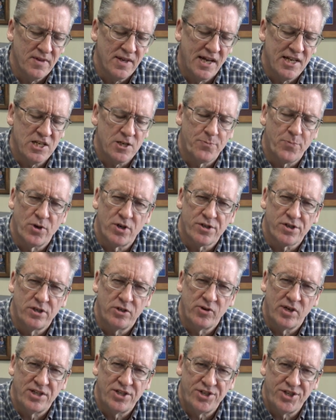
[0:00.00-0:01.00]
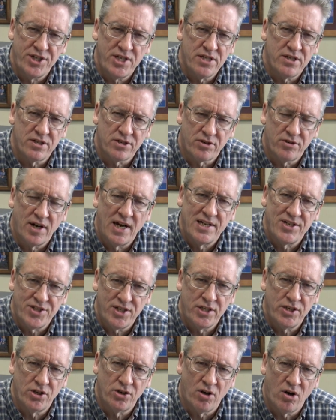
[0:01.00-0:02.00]
as a person who has Jesus
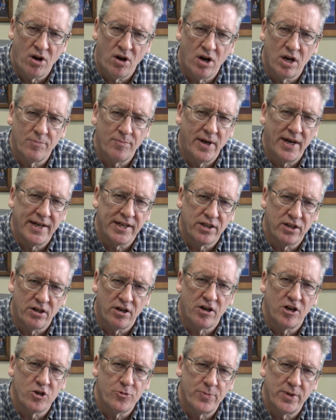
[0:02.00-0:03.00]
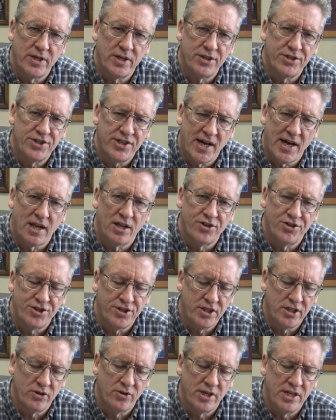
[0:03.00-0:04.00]
Christ in your heart, my encouragement and challenge
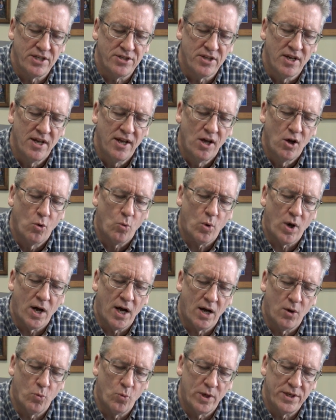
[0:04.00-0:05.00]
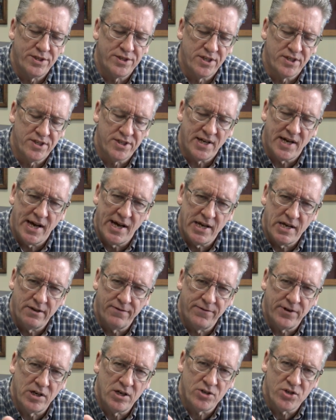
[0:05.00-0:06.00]
to you is, when society
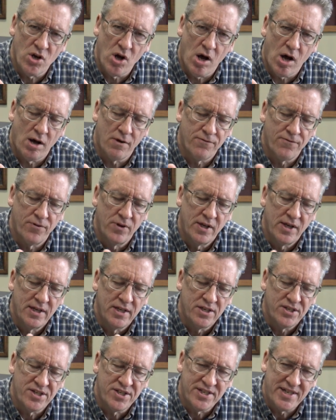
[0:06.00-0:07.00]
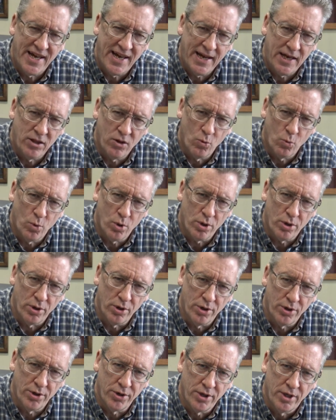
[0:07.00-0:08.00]
veers off, stay in the
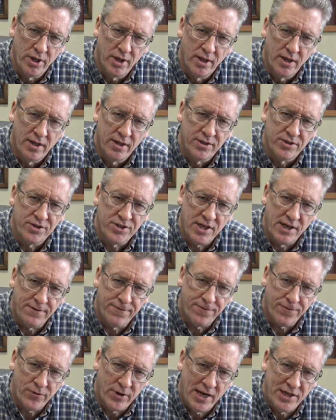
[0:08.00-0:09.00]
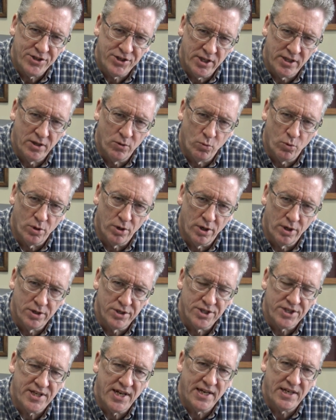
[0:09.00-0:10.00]
Word, stay fresh in the
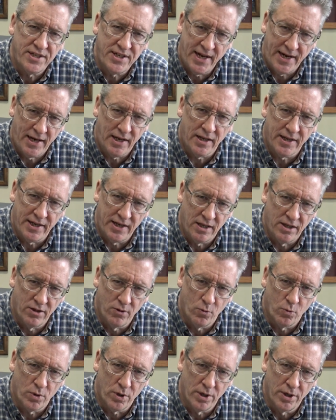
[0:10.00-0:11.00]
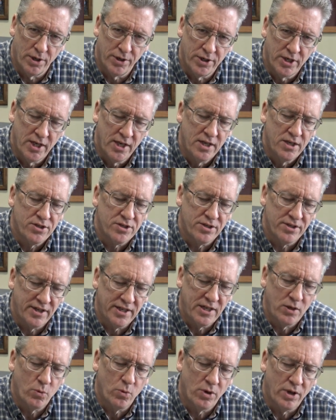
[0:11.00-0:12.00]
Word, stay daily in the Word, so
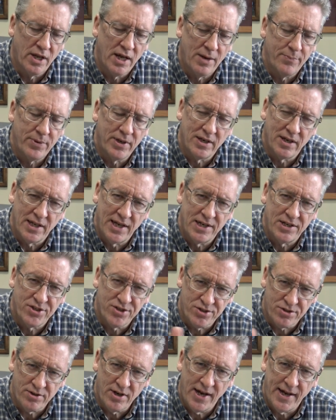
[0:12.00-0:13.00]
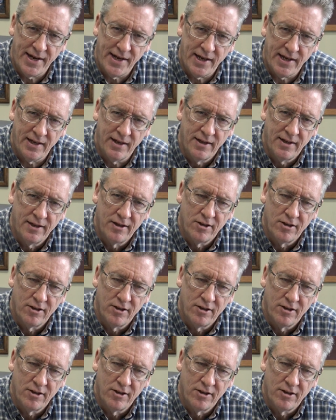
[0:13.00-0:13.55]
that you will not be led astray